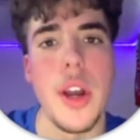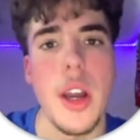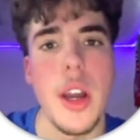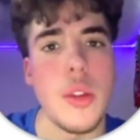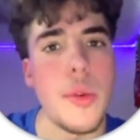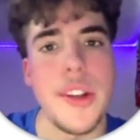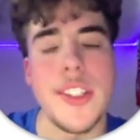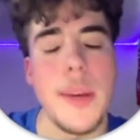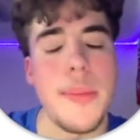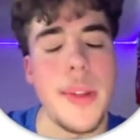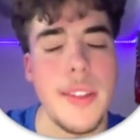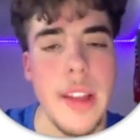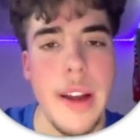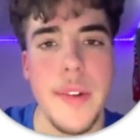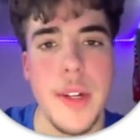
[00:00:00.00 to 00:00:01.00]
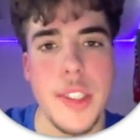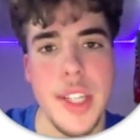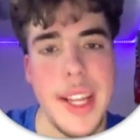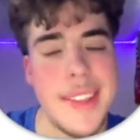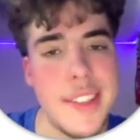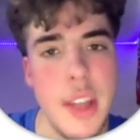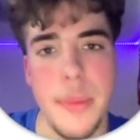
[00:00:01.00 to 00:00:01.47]
doing something leveraged
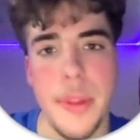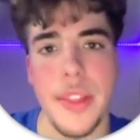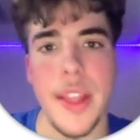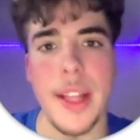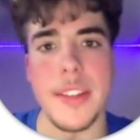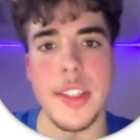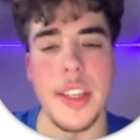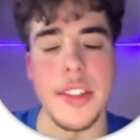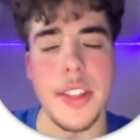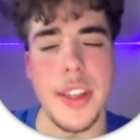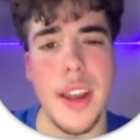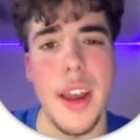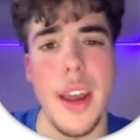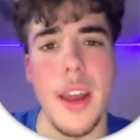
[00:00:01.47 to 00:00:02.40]
and something that's easy.